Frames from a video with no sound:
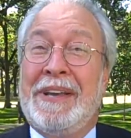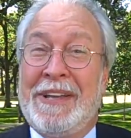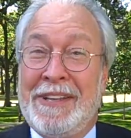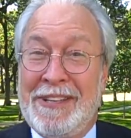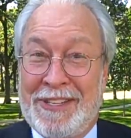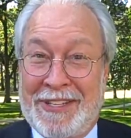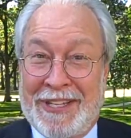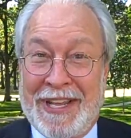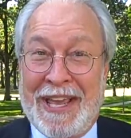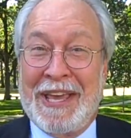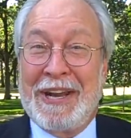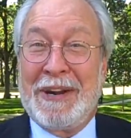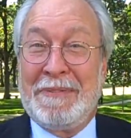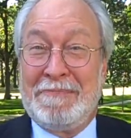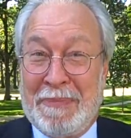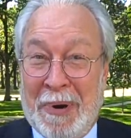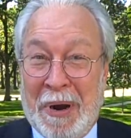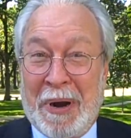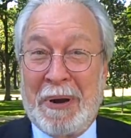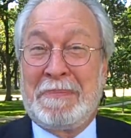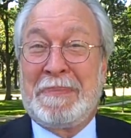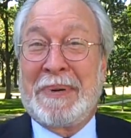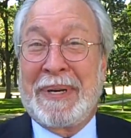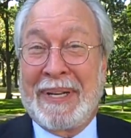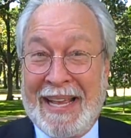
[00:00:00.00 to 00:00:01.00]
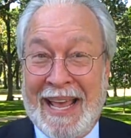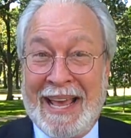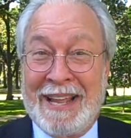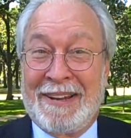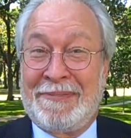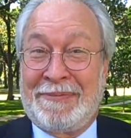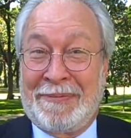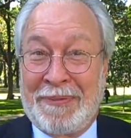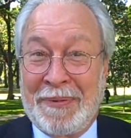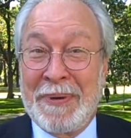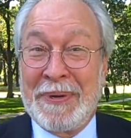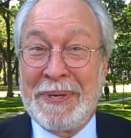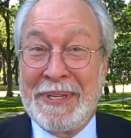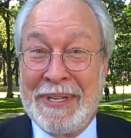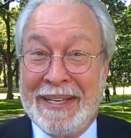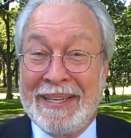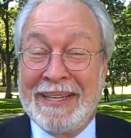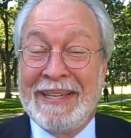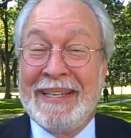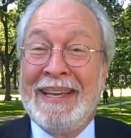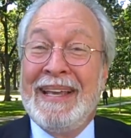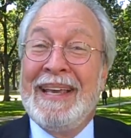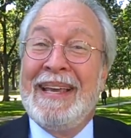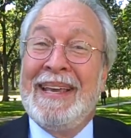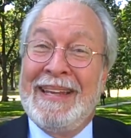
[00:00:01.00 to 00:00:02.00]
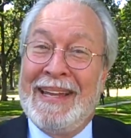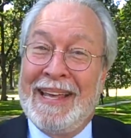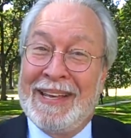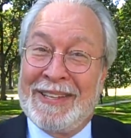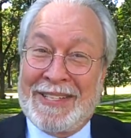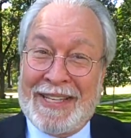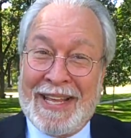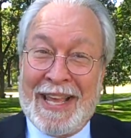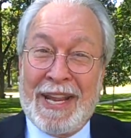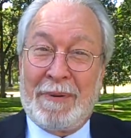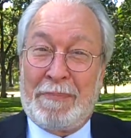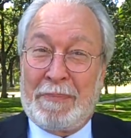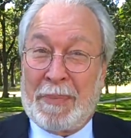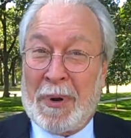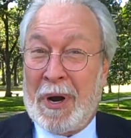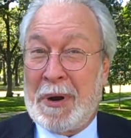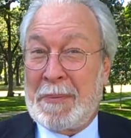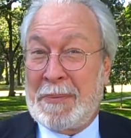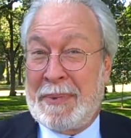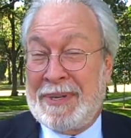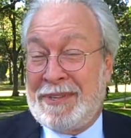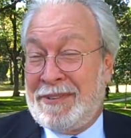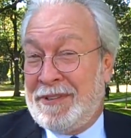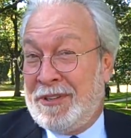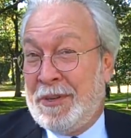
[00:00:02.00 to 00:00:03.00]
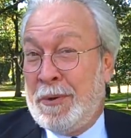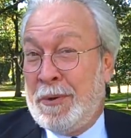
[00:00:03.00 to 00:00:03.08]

Santa Barbara, California. Now, Santa Barbara,